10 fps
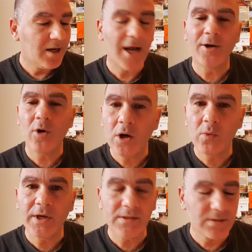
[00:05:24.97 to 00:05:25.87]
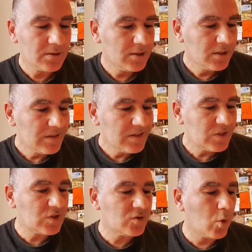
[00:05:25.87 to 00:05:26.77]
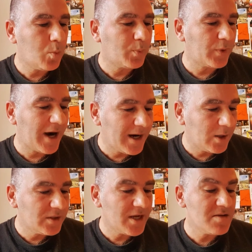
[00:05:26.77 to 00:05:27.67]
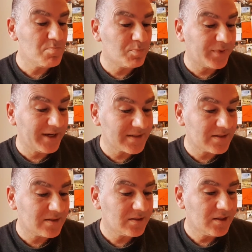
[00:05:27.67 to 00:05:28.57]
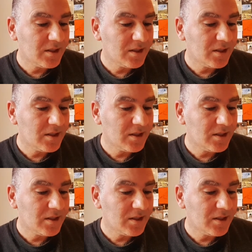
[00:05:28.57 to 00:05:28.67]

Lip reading: and always so proud and impressed